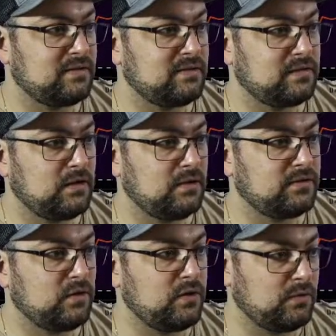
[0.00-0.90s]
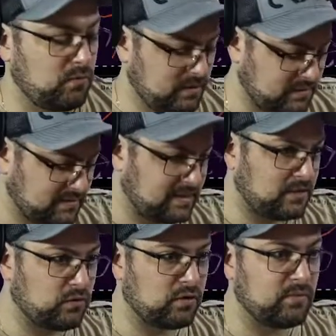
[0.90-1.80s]
So let's go here real quick. Let's get that
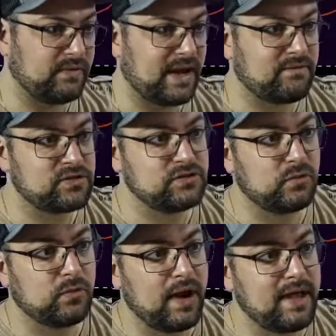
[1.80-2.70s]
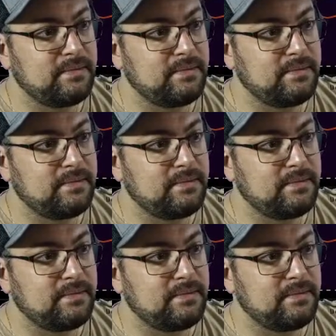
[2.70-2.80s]
200 moving average and see where we're at.